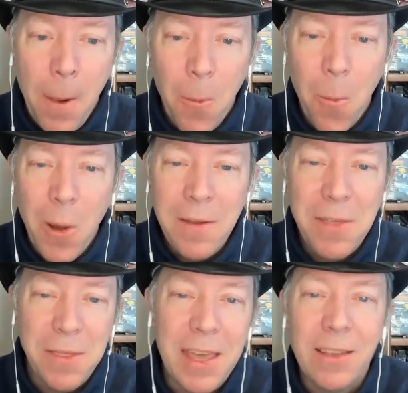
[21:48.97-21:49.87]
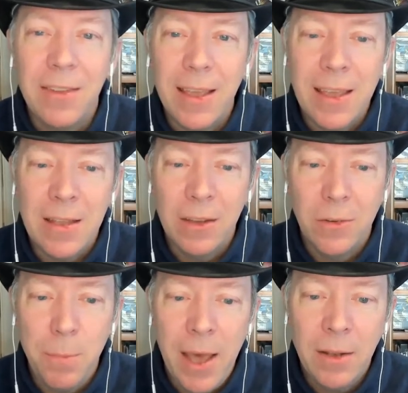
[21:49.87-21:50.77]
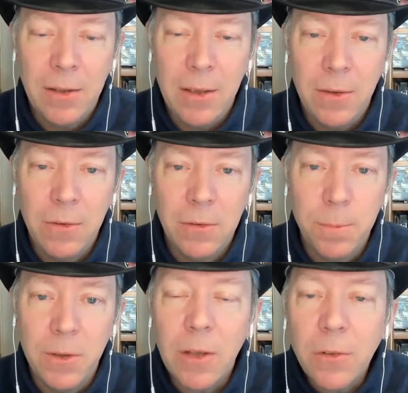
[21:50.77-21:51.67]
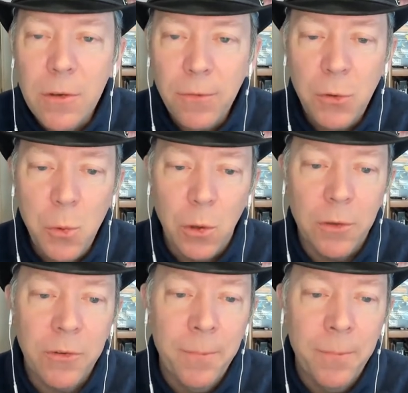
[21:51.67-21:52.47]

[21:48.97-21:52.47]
One of the things they can expect is some discussion of tools.